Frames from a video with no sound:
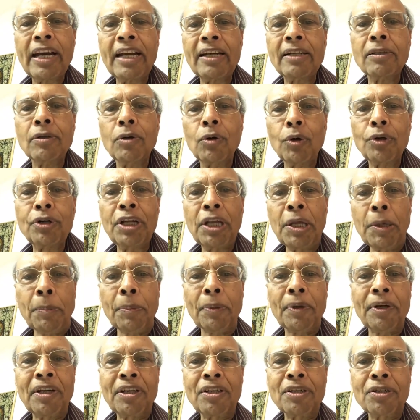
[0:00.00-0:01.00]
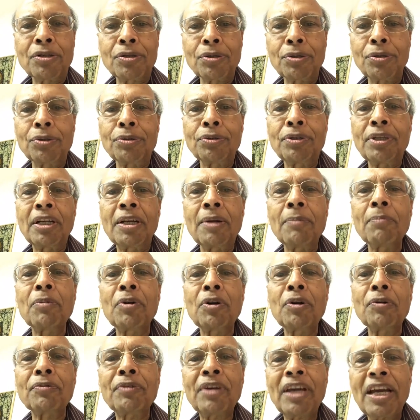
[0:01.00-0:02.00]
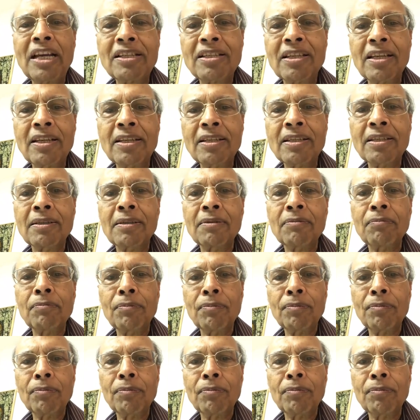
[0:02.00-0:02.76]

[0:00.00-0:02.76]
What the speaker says: go deeper into the number of cases